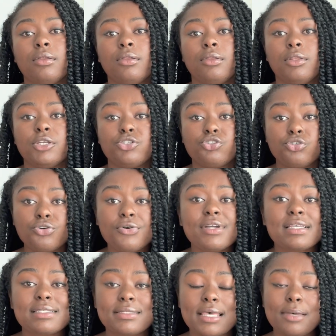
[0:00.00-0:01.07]
the true
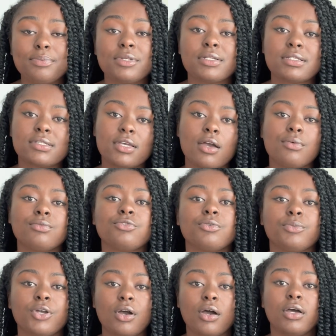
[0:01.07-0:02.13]
acceptance comes
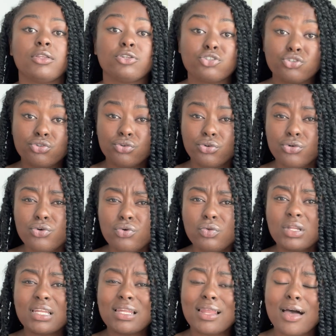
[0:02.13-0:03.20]
from God. The
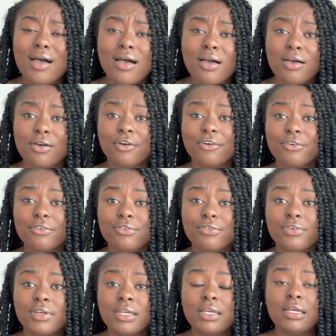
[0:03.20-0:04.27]
true love
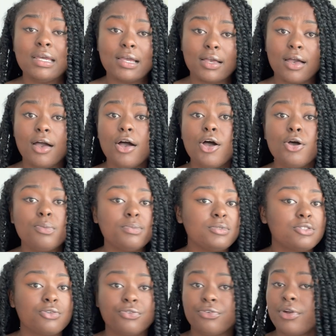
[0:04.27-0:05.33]

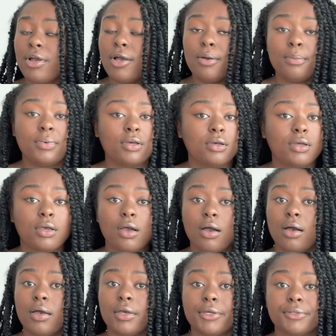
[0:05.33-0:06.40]
comes from God.